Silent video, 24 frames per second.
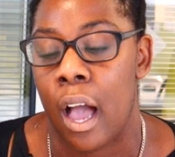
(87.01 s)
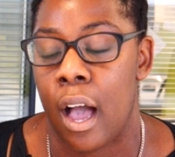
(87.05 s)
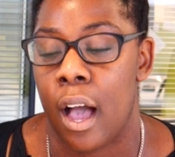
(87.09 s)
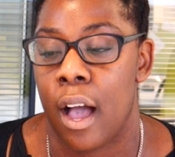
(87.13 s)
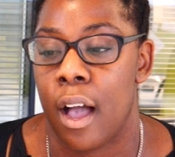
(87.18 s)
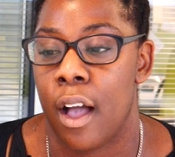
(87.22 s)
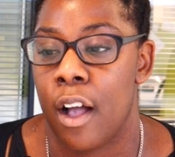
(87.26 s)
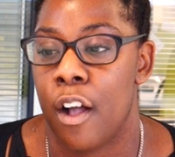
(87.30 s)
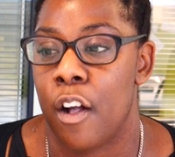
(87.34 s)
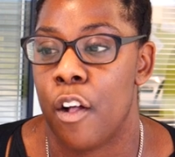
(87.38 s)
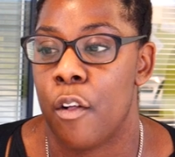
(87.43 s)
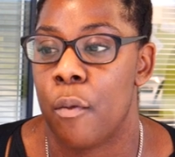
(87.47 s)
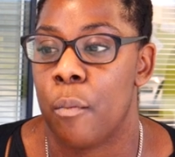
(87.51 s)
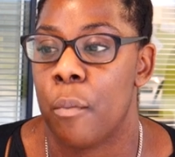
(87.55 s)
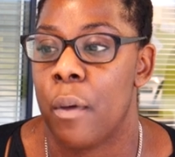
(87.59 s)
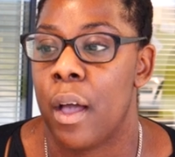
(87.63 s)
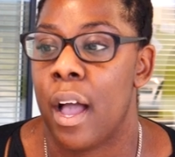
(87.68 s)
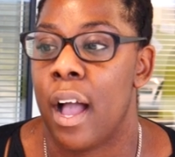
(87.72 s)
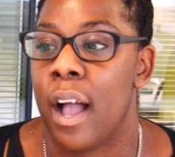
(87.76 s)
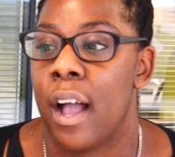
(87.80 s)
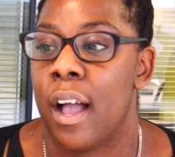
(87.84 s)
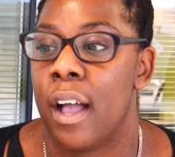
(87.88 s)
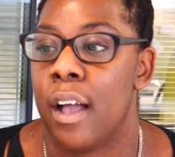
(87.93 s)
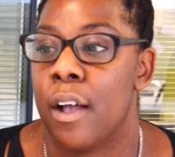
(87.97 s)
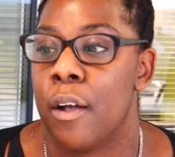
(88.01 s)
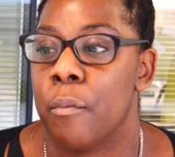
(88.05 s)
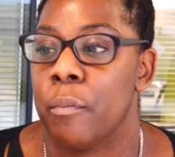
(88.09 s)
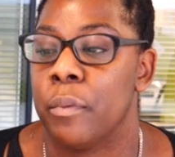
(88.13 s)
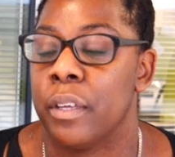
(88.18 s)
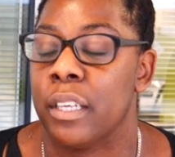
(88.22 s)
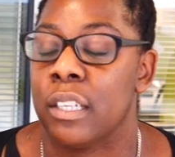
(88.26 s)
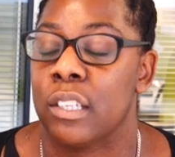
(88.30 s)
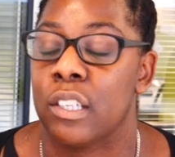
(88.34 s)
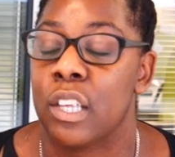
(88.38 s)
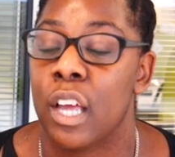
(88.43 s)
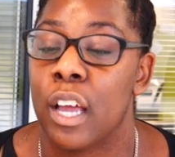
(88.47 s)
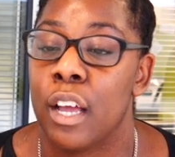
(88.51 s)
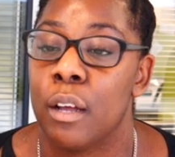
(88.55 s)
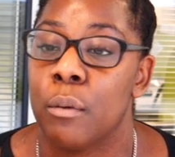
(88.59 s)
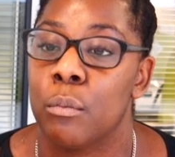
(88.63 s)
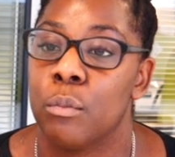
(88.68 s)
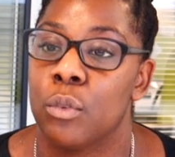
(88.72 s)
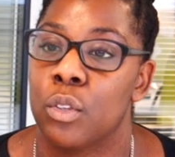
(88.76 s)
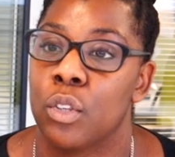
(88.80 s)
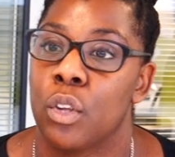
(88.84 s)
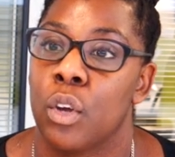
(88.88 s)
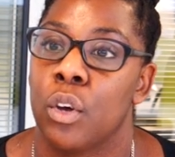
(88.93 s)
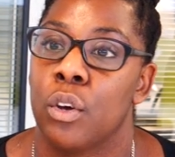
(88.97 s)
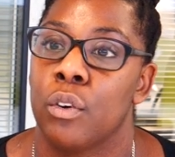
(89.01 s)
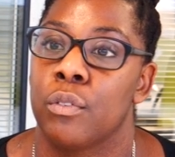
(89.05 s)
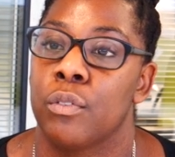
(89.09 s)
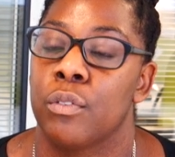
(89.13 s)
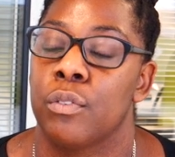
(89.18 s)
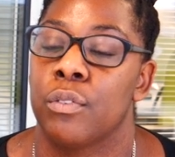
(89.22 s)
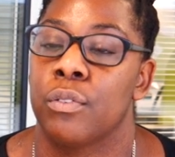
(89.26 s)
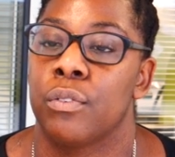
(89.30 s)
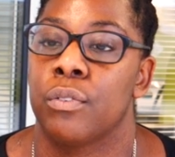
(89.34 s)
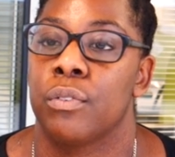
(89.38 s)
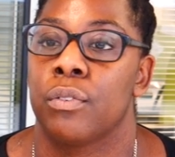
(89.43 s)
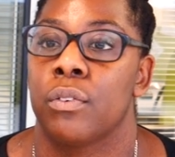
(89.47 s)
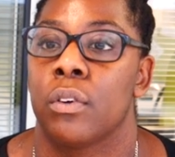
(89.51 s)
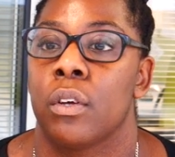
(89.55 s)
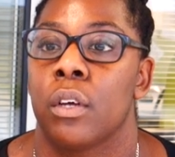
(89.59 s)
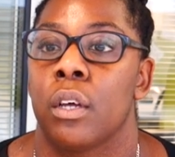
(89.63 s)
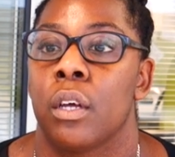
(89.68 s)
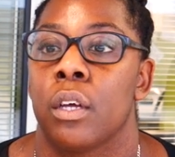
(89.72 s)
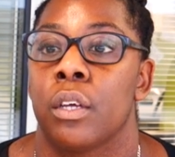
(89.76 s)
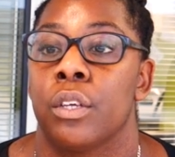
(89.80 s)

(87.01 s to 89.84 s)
And in terms of